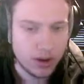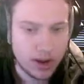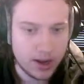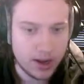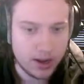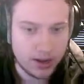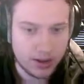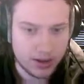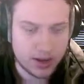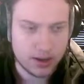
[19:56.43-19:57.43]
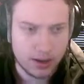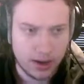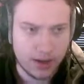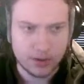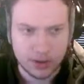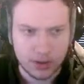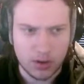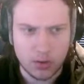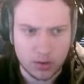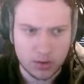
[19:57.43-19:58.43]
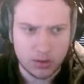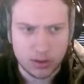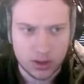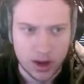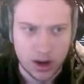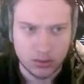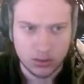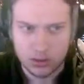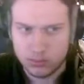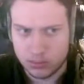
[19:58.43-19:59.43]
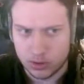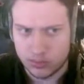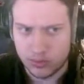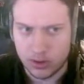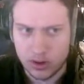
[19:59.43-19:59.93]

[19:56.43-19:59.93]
the last zero count something.